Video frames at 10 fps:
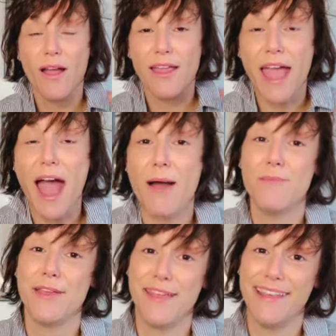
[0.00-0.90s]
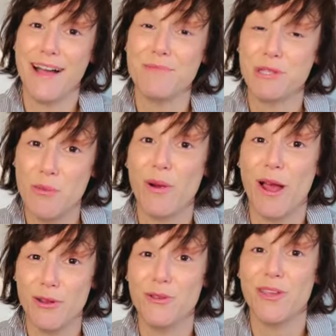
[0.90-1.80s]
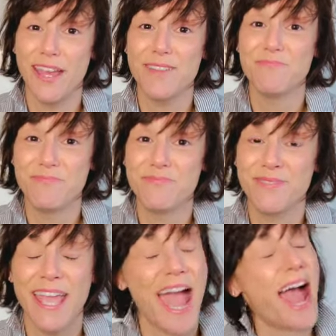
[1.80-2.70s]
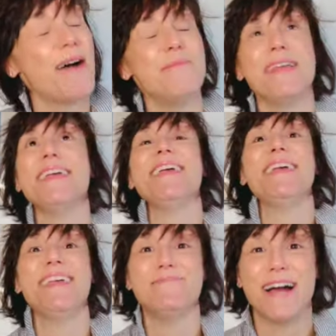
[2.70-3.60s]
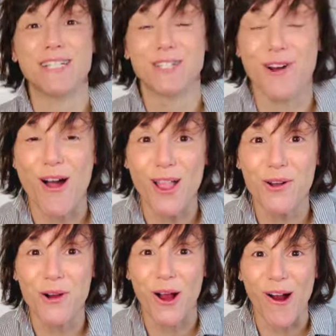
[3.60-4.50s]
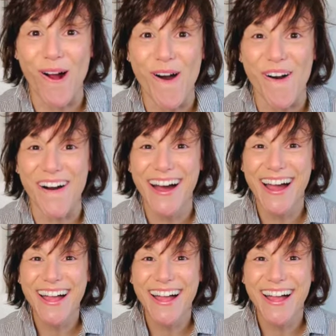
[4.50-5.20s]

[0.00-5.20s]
Gabby, I'm so proud of you, kid. Gabby, my strong little girl.